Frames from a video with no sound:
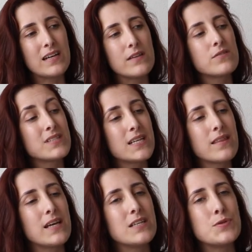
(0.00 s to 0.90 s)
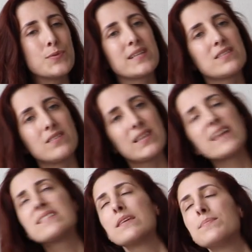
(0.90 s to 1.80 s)
I don't think that during the
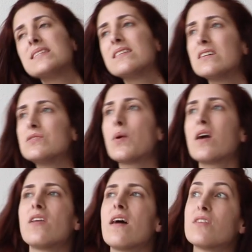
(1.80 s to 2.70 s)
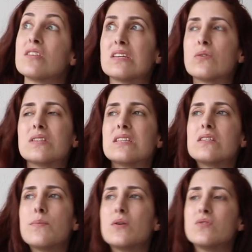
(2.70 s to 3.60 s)
next episode we're gonna have
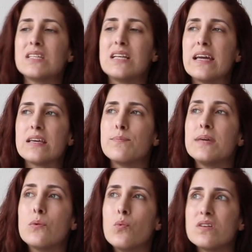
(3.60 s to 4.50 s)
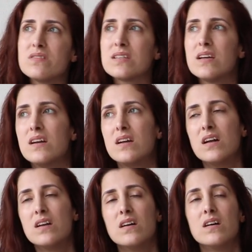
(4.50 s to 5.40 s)
consequences about it, like big ones.
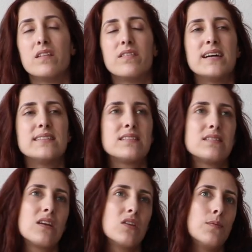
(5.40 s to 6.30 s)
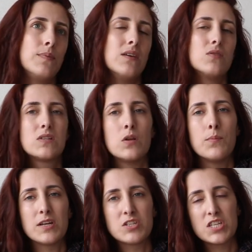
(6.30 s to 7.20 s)
That's gonna be a slow
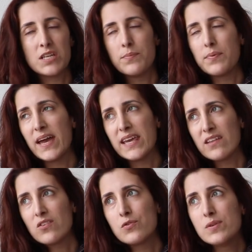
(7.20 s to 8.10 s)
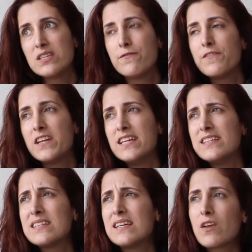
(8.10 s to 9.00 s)
burn ship. I can already feel it.